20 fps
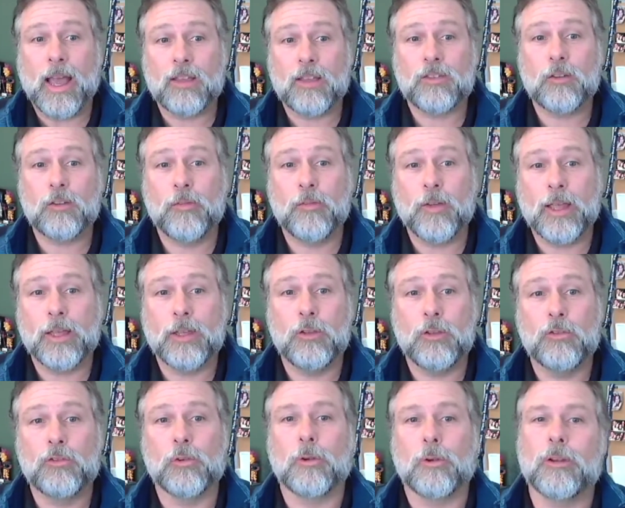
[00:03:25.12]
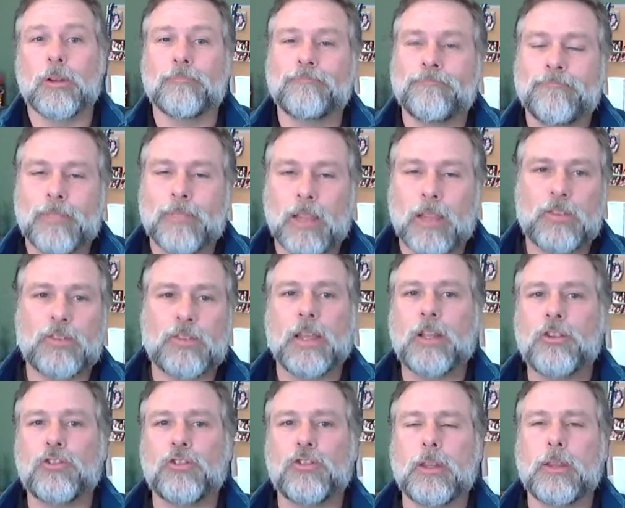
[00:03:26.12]
Asset values are
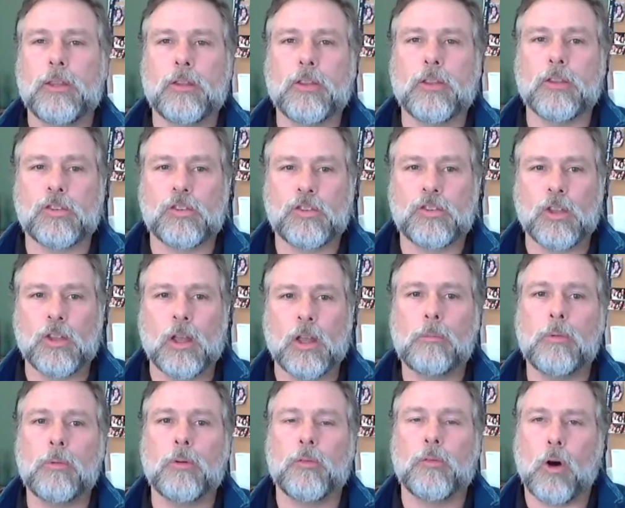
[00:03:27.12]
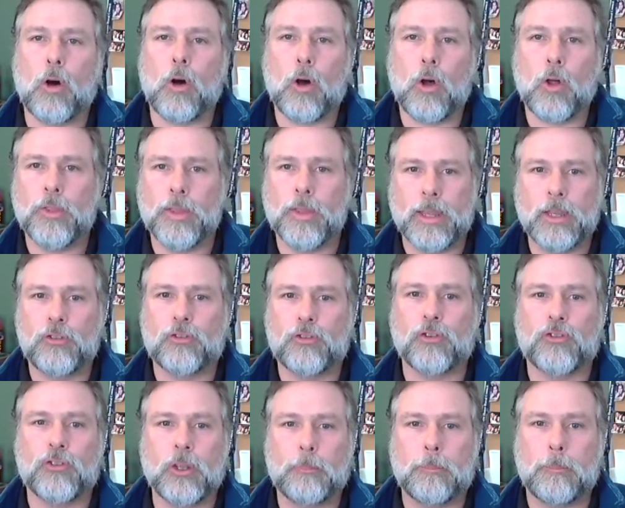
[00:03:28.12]
essentially, they're the sum of all the
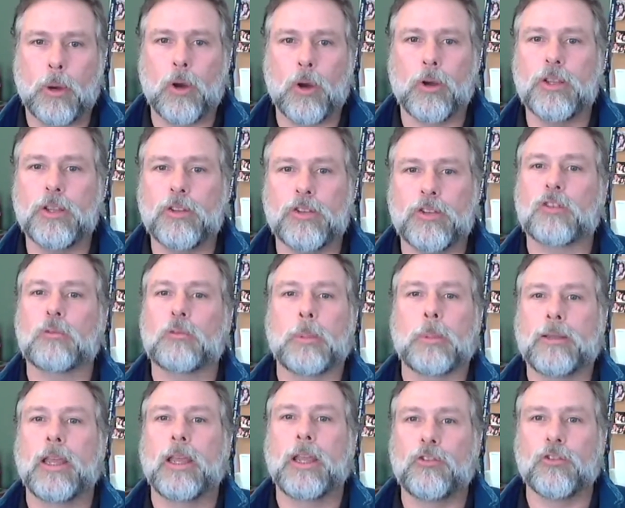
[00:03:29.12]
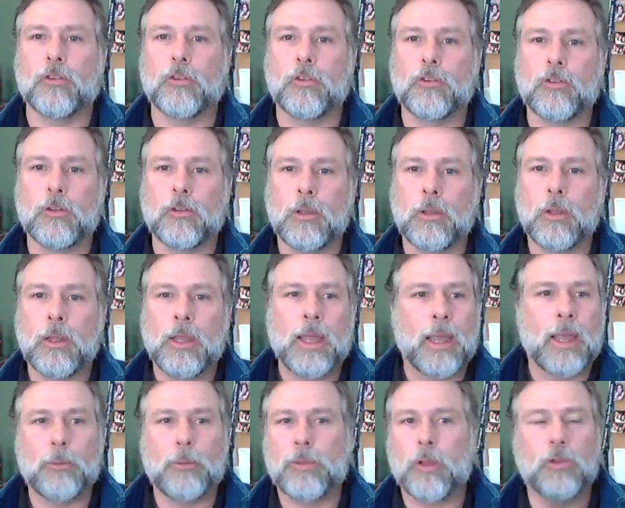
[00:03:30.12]
interested parties' expectations.
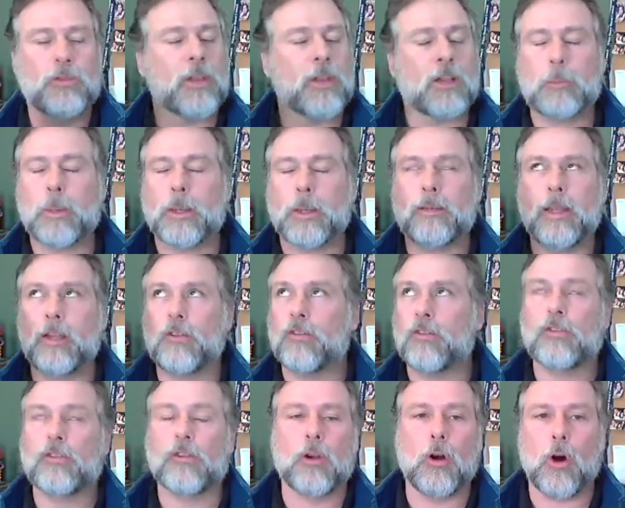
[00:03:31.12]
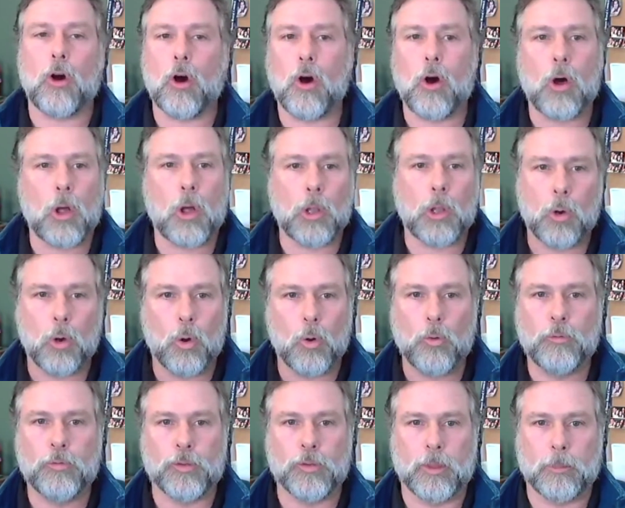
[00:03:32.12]
And when those expectations are all
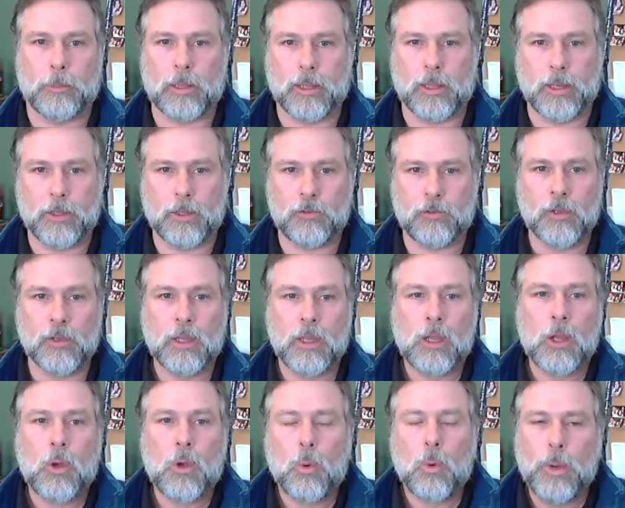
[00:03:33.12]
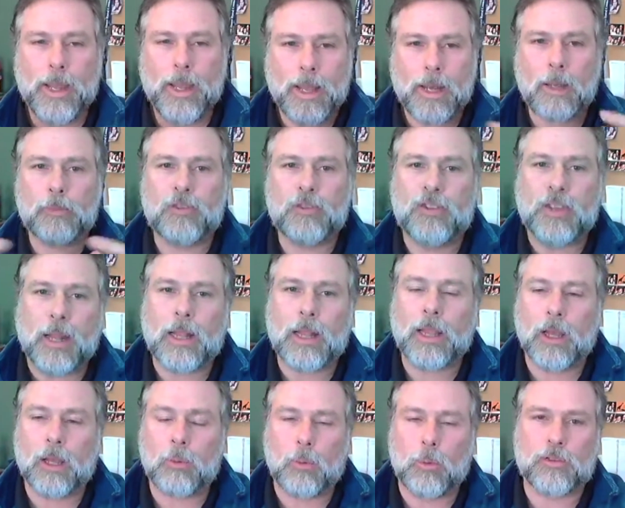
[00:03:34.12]
over the place, we end up
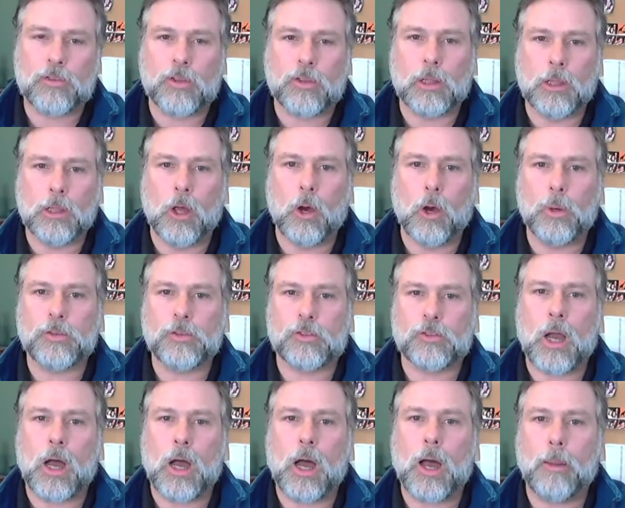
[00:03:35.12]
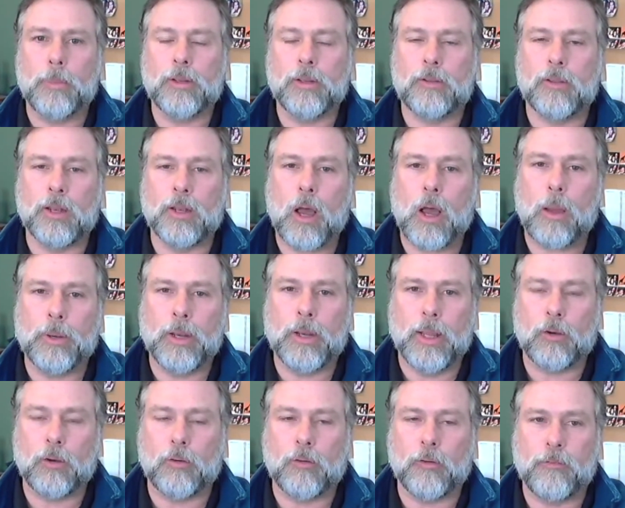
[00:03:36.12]
settling on what's the lowest common
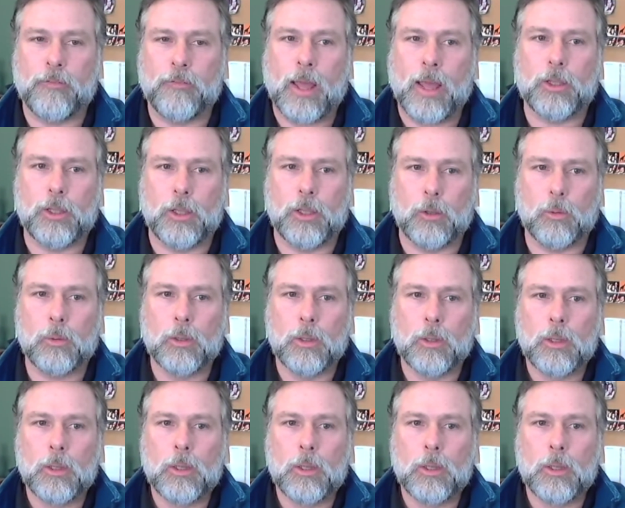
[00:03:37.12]
denominator of value.